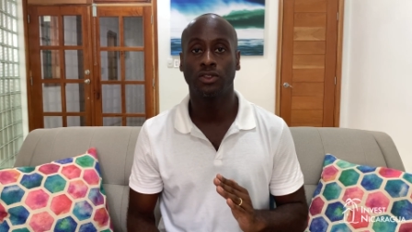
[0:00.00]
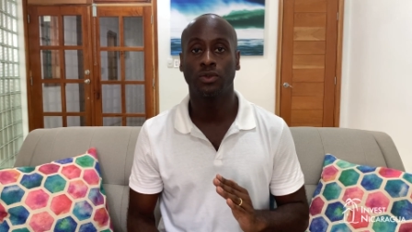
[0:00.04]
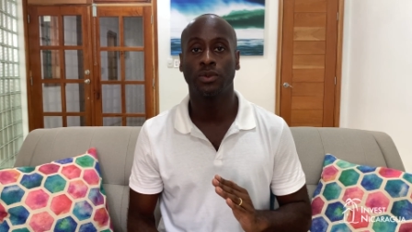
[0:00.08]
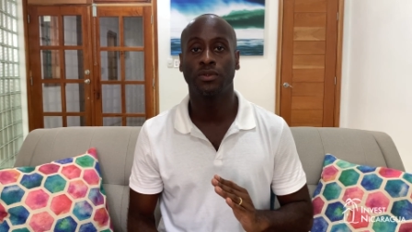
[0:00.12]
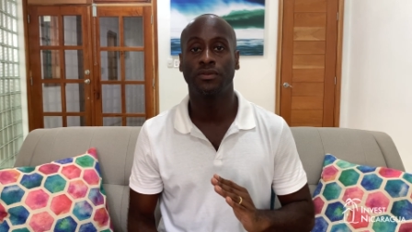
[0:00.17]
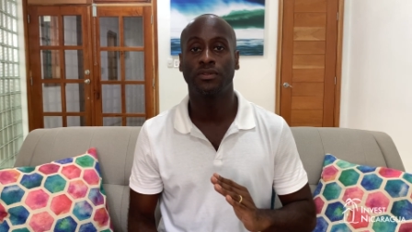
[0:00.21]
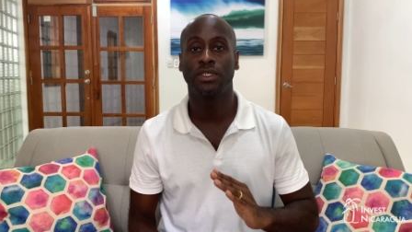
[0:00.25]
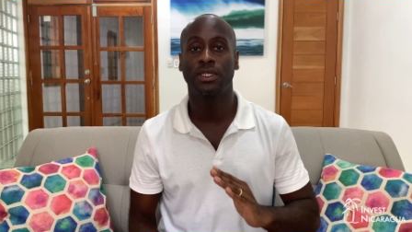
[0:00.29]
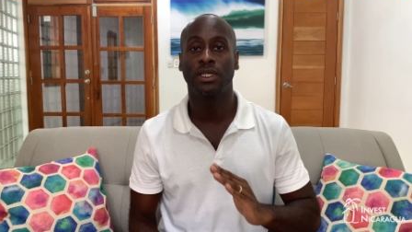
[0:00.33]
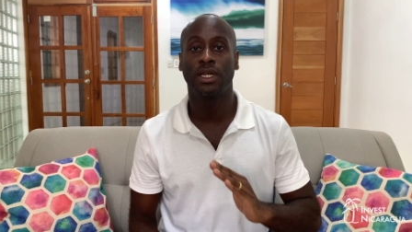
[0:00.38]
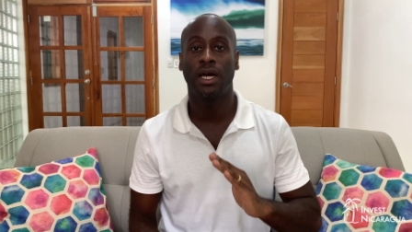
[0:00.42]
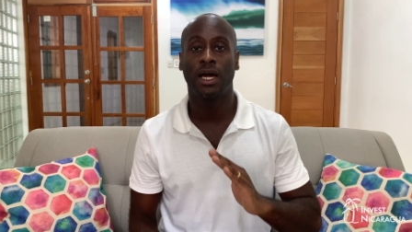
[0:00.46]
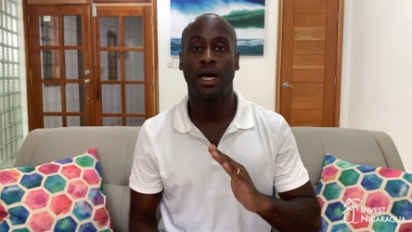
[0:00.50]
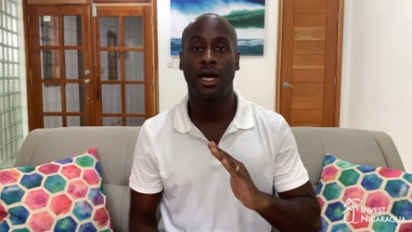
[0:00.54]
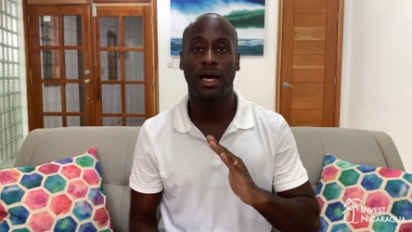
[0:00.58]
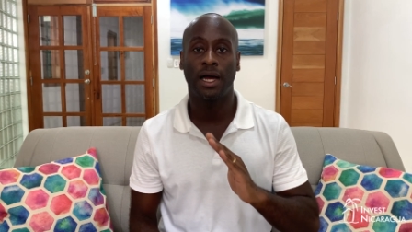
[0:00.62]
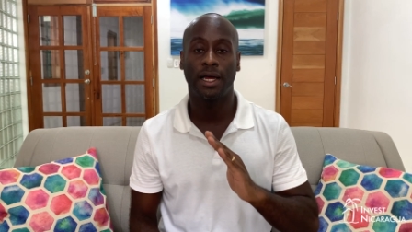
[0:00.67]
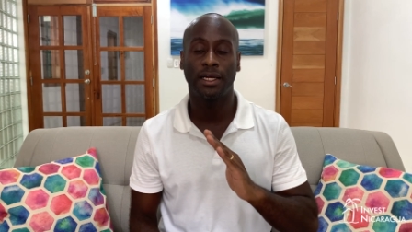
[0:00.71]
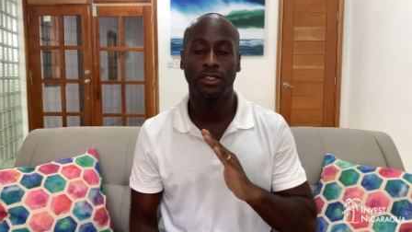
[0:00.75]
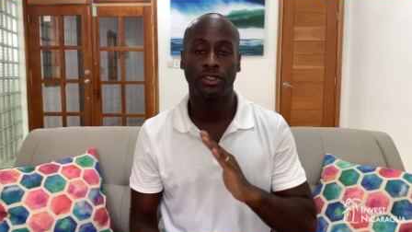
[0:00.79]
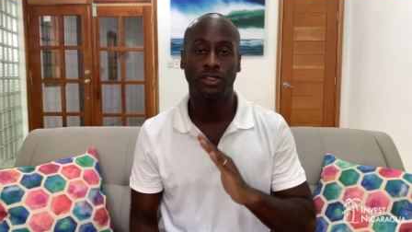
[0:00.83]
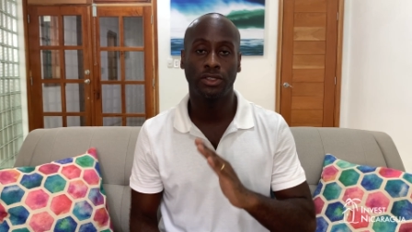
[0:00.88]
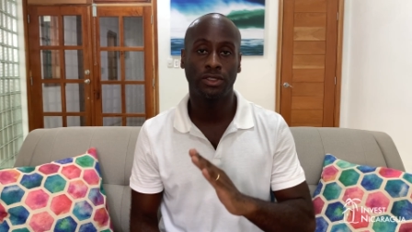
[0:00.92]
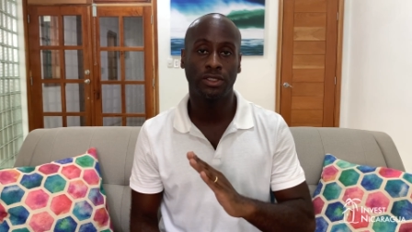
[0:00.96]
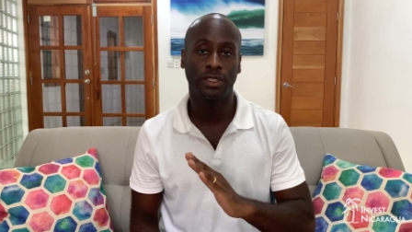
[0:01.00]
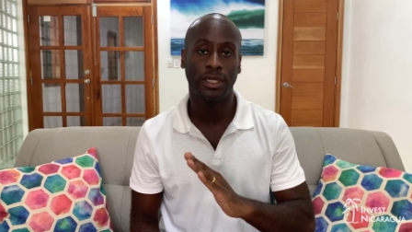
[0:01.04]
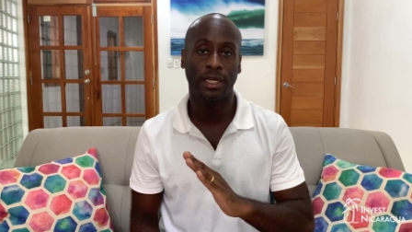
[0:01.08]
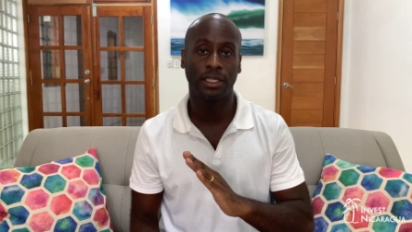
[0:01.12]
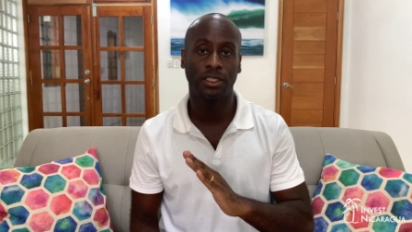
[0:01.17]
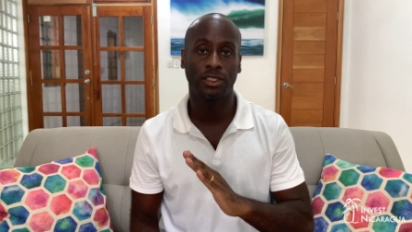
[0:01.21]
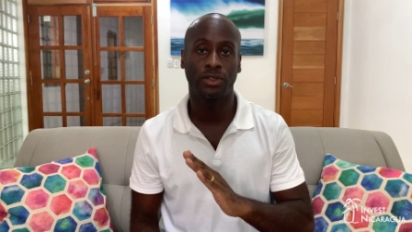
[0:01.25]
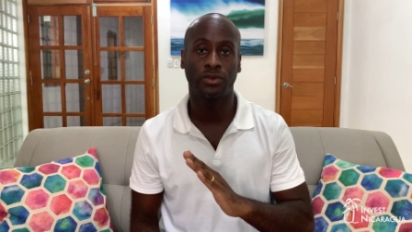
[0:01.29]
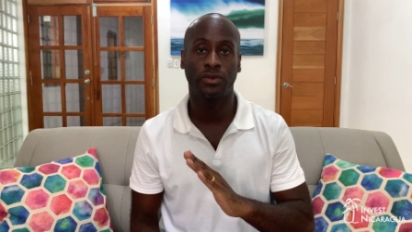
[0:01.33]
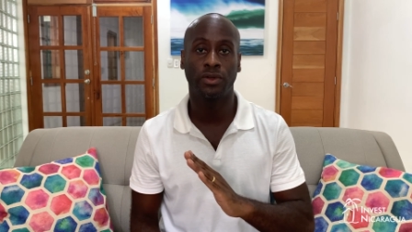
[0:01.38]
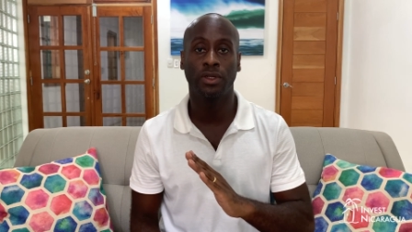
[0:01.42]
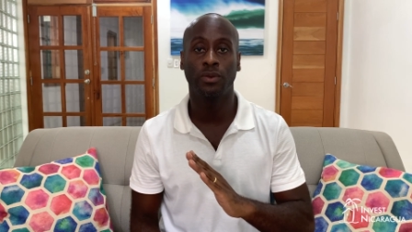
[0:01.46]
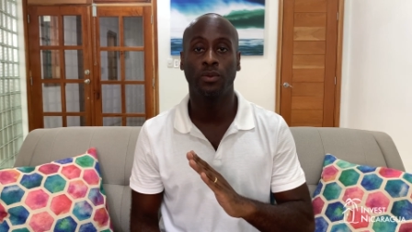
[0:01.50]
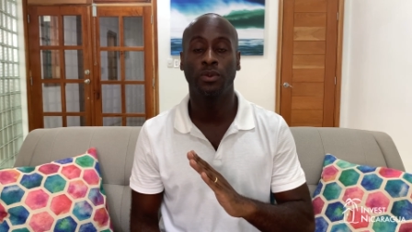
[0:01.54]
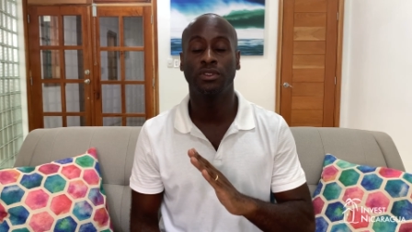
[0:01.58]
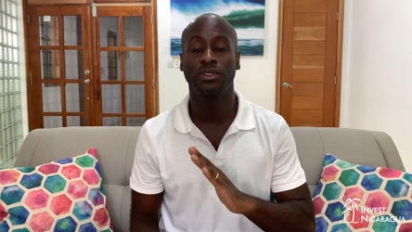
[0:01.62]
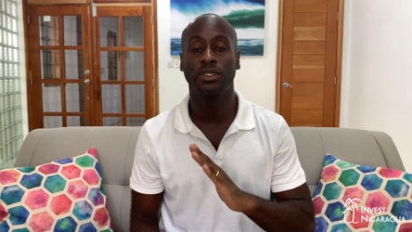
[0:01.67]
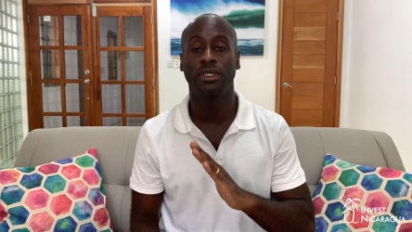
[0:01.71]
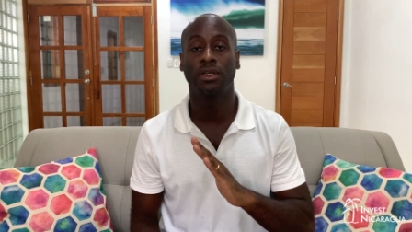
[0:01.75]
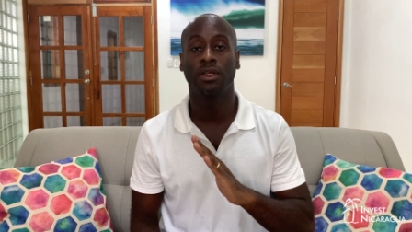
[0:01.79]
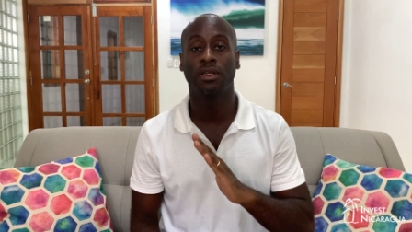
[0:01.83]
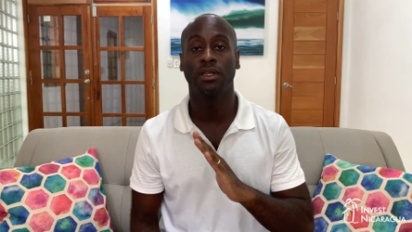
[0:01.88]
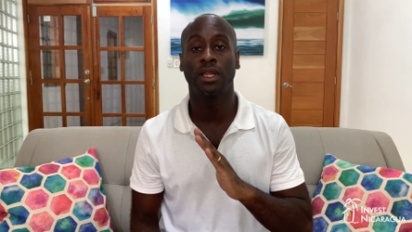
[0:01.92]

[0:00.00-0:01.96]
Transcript: we've seen a high trajectory, we've seen a